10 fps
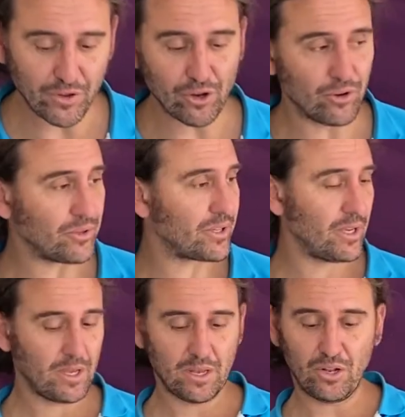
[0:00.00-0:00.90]
used
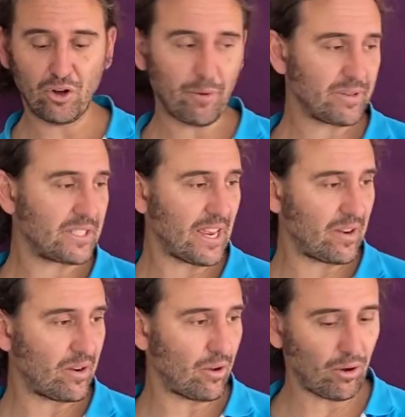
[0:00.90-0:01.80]
90%
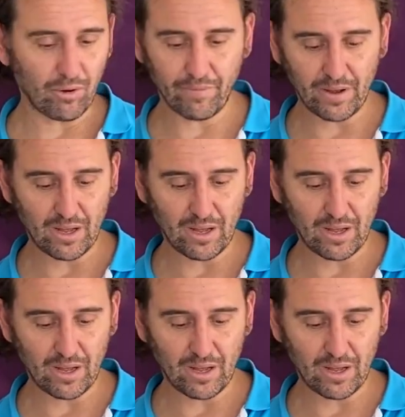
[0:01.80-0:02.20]
of